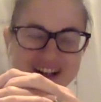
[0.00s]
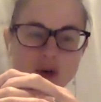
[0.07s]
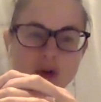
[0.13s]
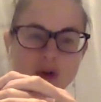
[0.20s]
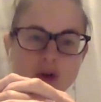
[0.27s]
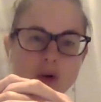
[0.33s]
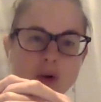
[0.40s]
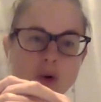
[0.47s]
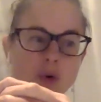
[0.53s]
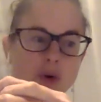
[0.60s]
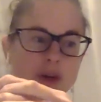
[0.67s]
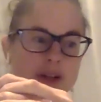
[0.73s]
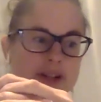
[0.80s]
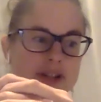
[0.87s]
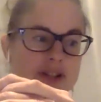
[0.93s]

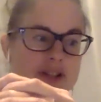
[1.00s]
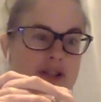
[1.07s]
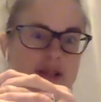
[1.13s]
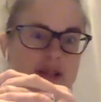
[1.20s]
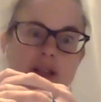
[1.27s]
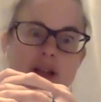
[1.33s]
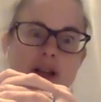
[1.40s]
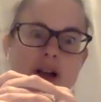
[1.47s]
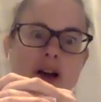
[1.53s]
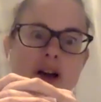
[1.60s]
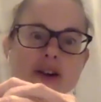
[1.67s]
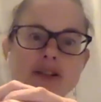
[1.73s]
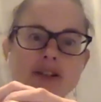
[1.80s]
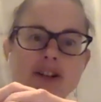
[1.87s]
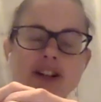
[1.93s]
or it just
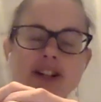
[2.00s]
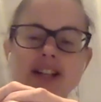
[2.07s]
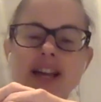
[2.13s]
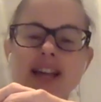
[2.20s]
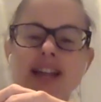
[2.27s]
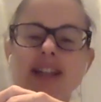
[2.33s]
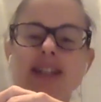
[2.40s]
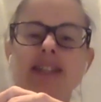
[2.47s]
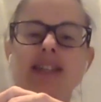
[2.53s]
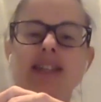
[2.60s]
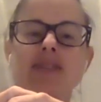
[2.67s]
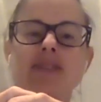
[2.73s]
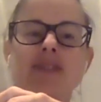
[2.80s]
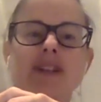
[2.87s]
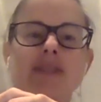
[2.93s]
can't contain
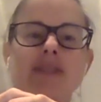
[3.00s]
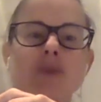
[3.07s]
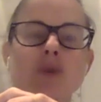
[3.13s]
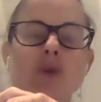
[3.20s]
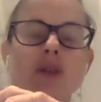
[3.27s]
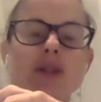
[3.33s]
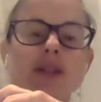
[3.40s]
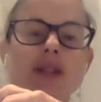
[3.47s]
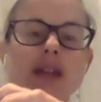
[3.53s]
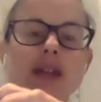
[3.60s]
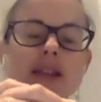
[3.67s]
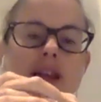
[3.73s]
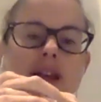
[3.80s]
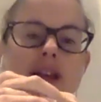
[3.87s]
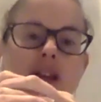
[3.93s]
itself anymore, it's
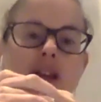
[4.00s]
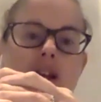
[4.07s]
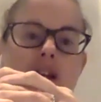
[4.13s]
like the